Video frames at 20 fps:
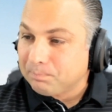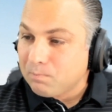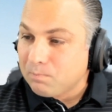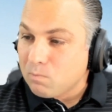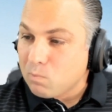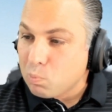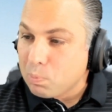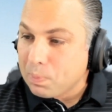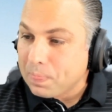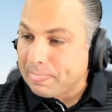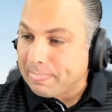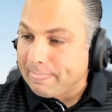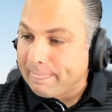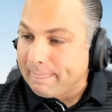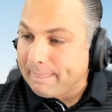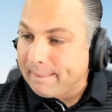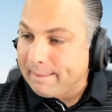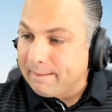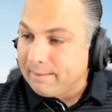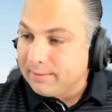
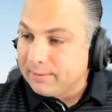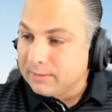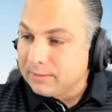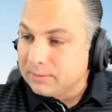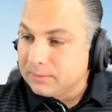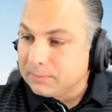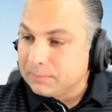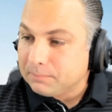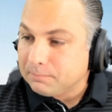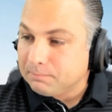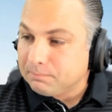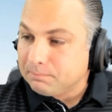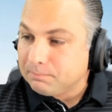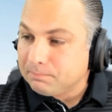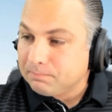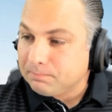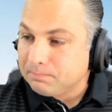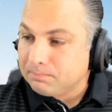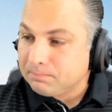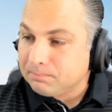
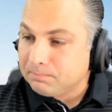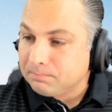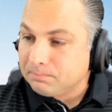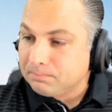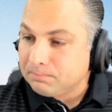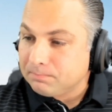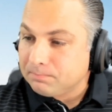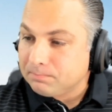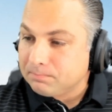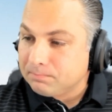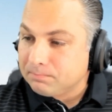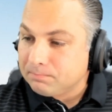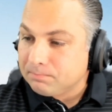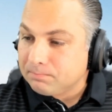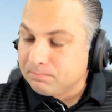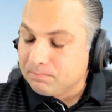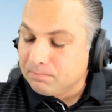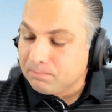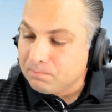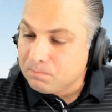
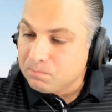(no one is talking)